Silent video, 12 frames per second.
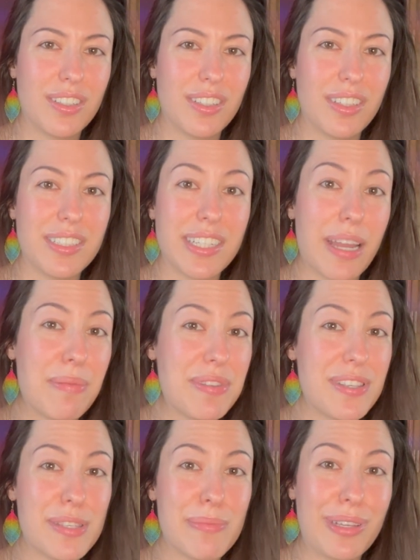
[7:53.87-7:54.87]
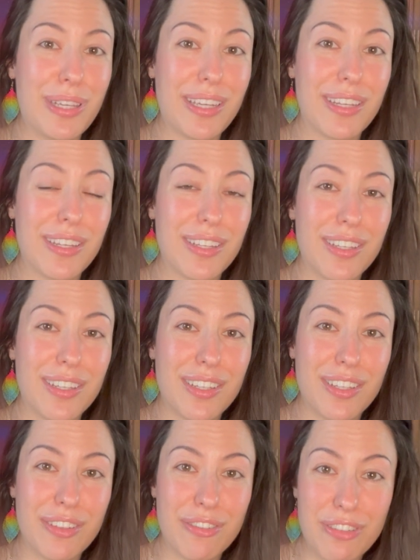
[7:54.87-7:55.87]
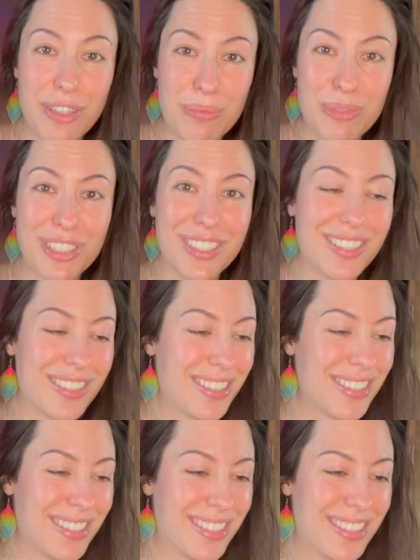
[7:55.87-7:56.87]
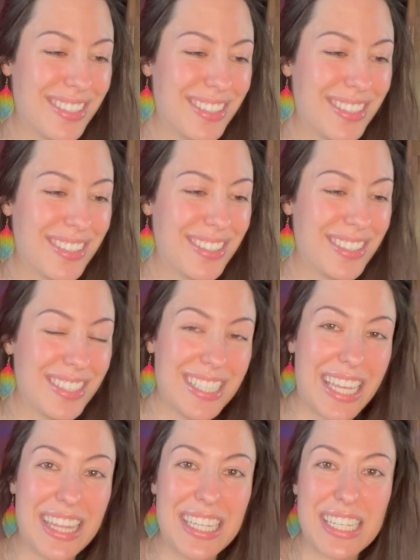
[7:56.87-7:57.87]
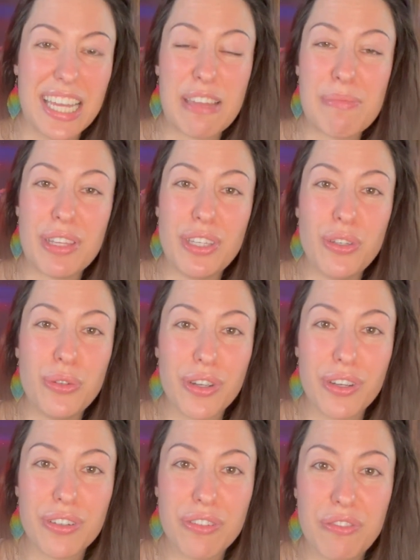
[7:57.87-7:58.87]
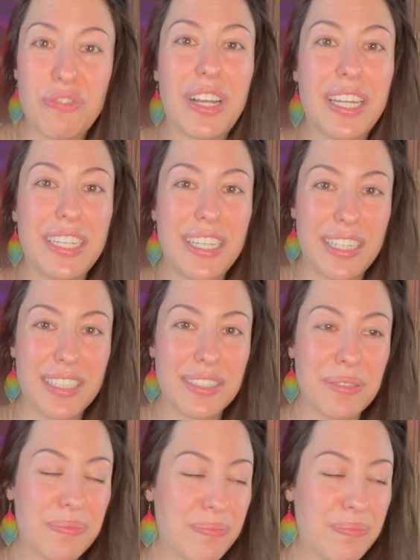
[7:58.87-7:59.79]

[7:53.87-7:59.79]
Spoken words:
the time this is being filmed, at the time that you are finding it,